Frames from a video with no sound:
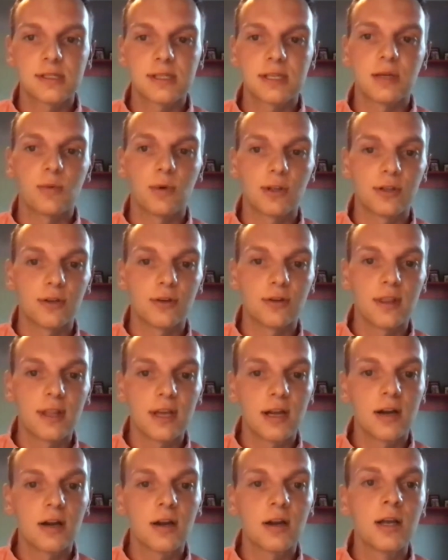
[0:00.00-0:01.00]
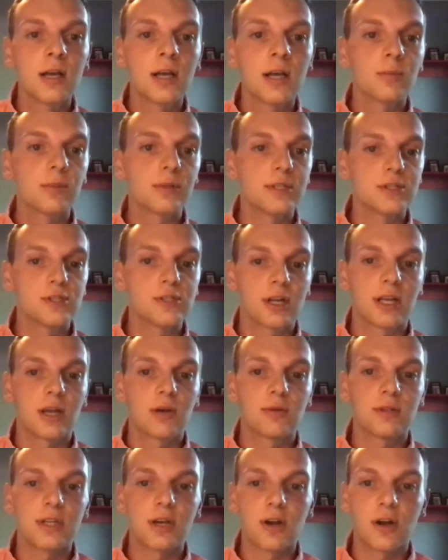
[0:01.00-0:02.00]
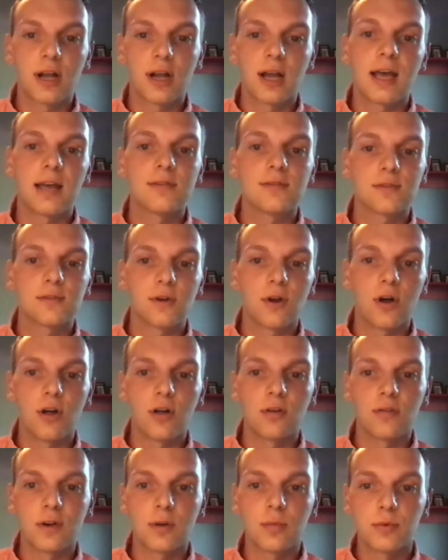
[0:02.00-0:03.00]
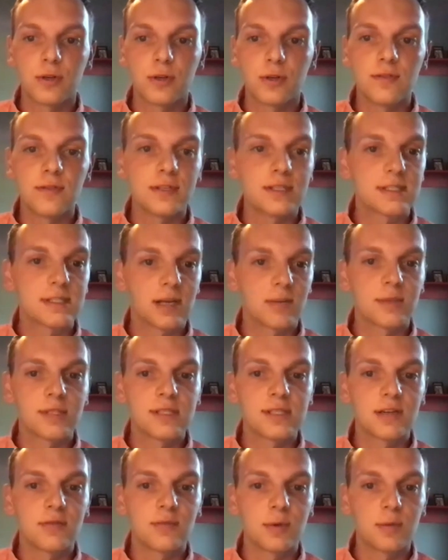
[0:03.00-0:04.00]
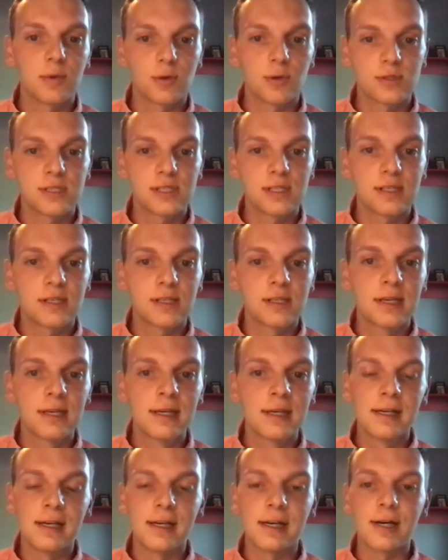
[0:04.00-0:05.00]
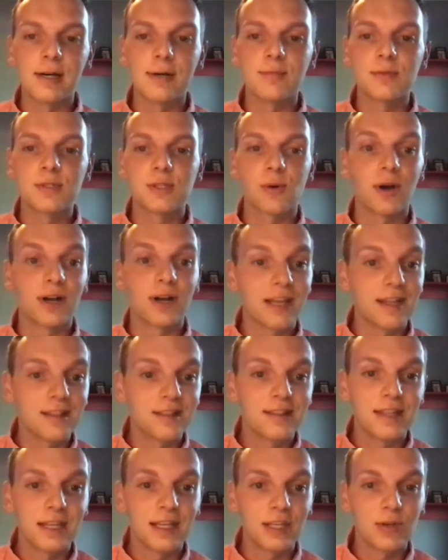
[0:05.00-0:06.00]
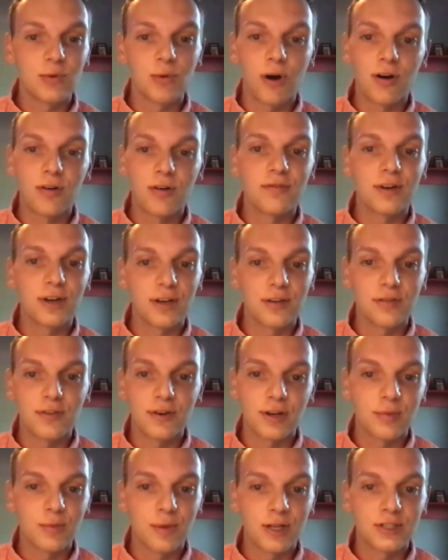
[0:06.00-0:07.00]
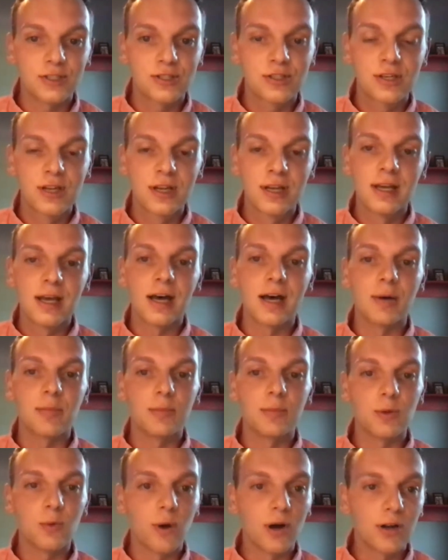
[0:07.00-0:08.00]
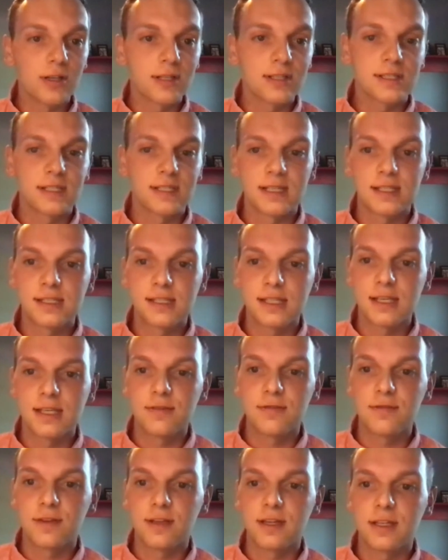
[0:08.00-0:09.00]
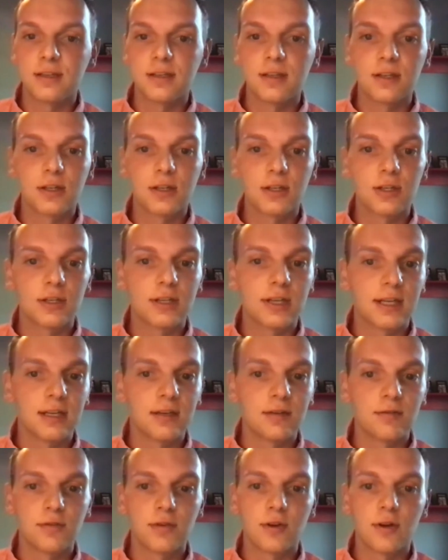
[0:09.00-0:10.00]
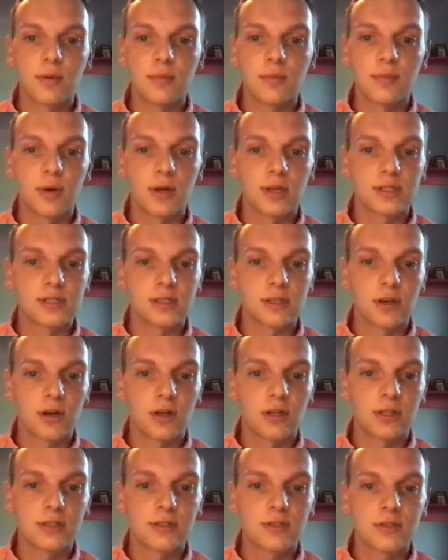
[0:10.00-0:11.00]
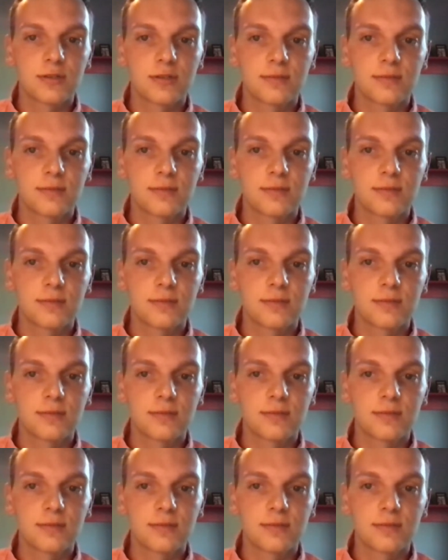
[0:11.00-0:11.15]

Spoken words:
And while you're there, please check out the archives for all of our previous segments that have been posted. So again, thank you all very, very much. Be well, stay safe, and good night from Boston College.